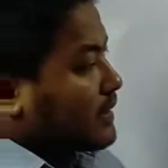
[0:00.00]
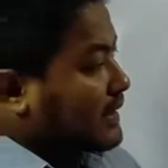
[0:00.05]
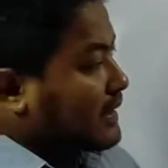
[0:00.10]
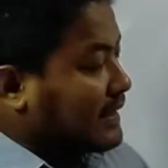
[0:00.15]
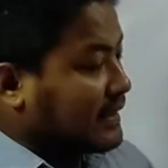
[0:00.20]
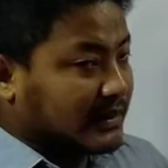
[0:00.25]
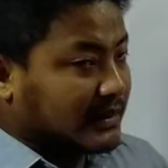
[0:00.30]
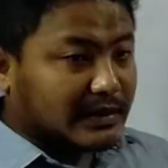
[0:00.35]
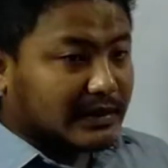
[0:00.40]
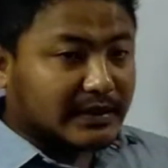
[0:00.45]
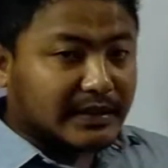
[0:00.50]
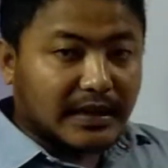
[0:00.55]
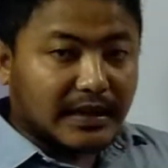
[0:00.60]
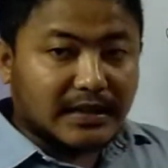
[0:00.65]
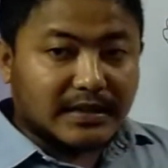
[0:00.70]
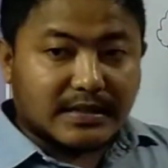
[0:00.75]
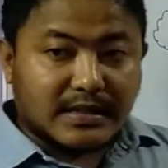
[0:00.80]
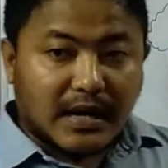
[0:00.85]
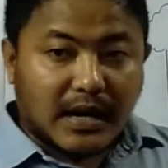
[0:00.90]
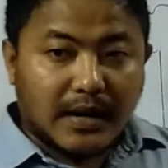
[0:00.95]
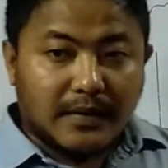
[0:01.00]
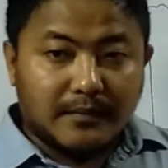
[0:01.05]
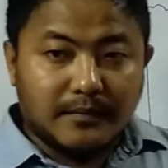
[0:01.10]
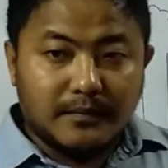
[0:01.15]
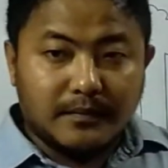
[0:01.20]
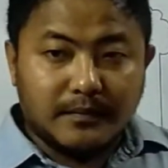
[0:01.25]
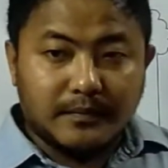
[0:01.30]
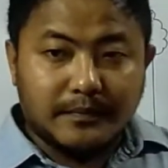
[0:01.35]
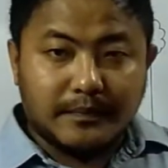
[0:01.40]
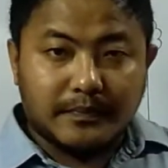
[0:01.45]
in the
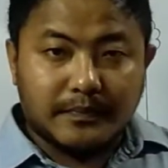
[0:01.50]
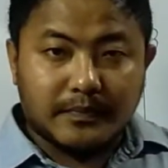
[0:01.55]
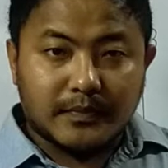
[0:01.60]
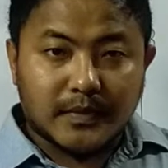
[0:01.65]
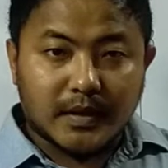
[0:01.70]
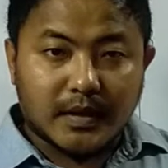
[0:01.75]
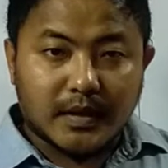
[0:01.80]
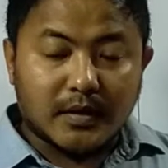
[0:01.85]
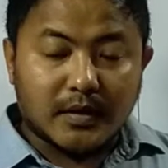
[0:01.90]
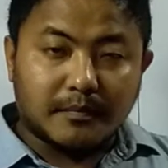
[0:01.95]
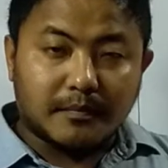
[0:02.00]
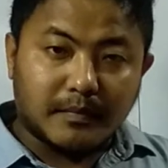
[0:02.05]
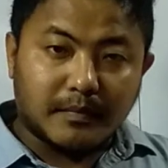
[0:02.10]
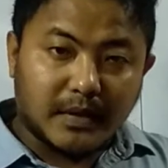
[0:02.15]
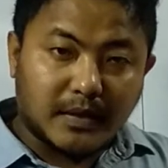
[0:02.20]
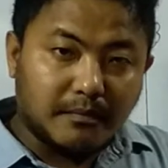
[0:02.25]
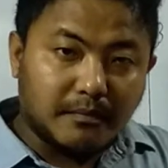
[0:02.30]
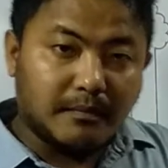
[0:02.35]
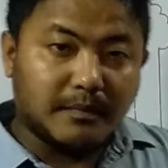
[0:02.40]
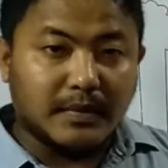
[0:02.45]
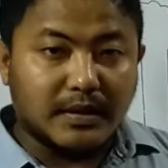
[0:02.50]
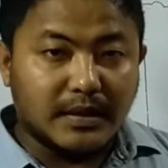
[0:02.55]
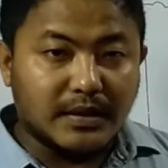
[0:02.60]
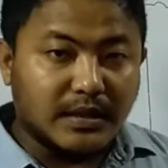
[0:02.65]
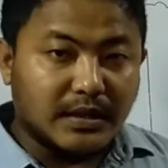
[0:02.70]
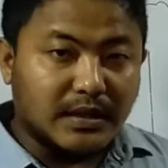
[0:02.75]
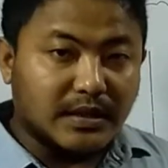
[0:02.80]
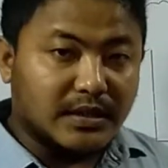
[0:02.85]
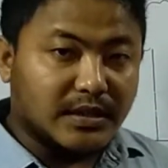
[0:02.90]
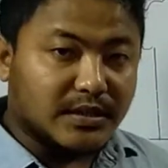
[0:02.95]
daytime,
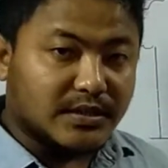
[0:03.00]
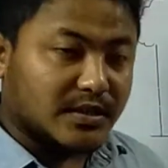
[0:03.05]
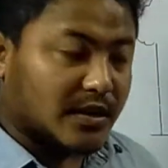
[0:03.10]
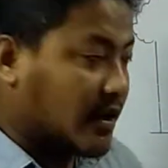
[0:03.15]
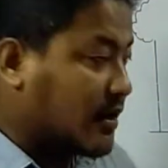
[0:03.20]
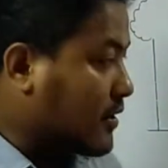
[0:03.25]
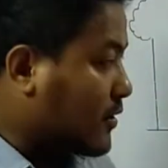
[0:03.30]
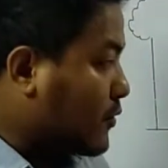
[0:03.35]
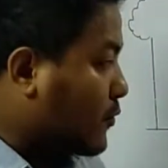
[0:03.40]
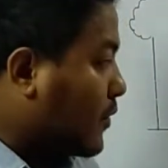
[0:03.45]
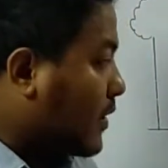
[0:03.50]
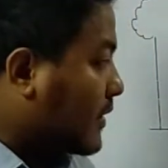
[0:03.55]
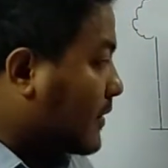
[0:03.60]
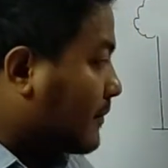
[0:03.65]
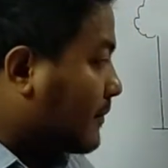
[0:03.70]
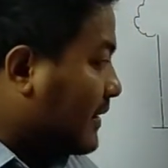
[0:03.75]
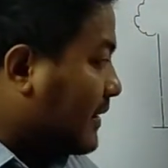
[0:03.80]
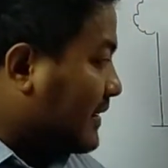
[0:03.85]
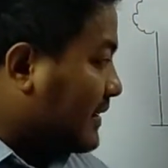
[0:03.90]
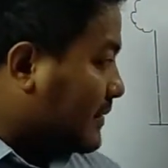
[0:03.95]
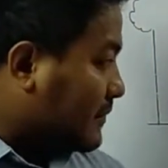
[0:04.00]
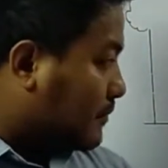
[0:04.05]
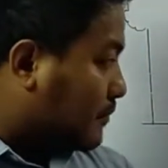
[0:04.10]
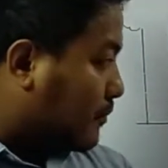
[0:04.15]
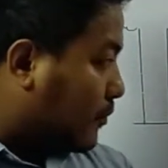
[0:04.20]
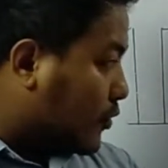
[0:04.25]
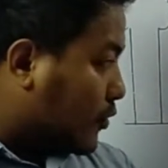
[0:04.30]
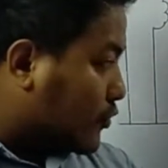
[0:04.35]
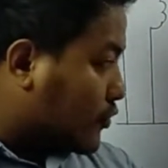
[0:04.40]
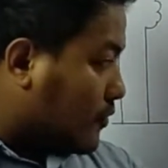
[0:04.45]
in desert, what happens? The
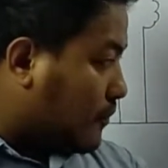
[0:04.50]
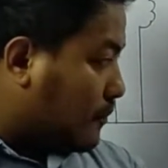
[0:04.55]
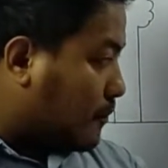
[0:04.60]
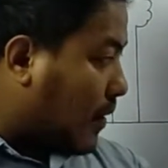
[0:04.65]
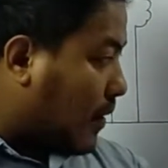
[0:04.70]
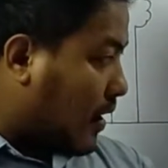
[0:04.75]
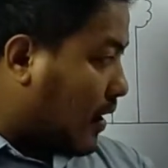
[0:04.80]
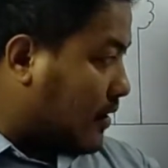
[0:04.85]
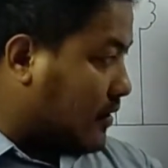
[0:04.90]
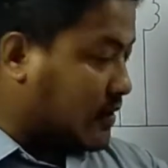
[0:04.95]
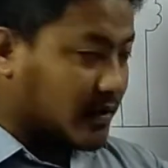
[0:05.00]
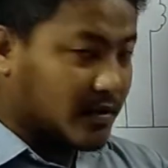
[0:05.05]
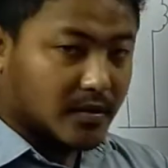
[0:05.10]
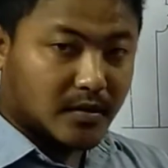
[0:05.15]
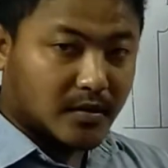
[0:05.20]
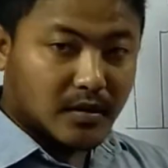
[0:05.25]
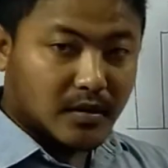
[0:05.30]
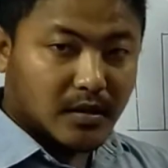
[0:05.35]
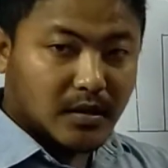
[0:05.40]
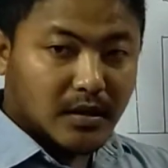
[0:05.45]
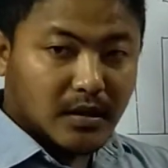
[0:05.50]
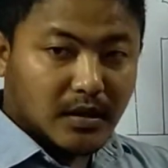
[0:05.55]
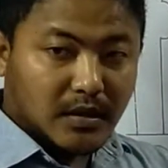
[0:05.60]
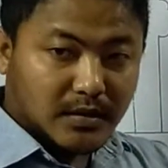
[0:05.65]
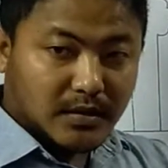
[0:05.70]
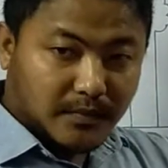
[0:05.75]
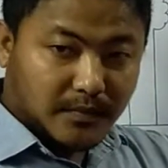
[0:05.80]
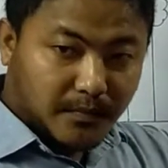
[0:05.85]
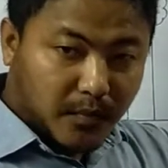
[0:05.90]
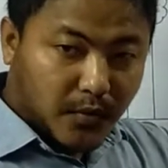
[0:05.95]
bottom part,
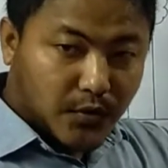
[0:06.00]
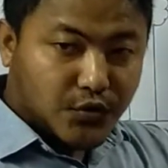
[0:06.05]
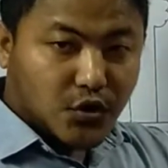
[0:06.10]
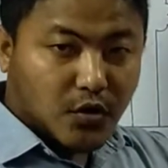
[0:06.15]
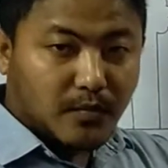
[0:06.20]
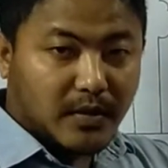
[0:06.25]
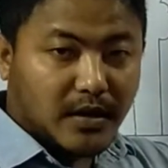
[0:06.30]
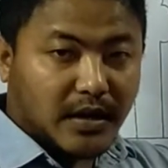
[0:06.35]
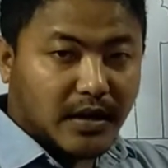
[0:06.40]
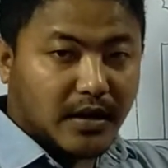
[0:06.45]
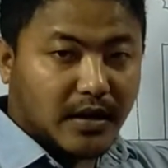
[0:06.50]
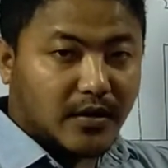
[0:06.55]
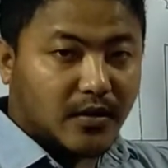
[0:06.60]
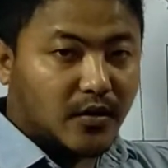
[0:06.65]
the bottom layer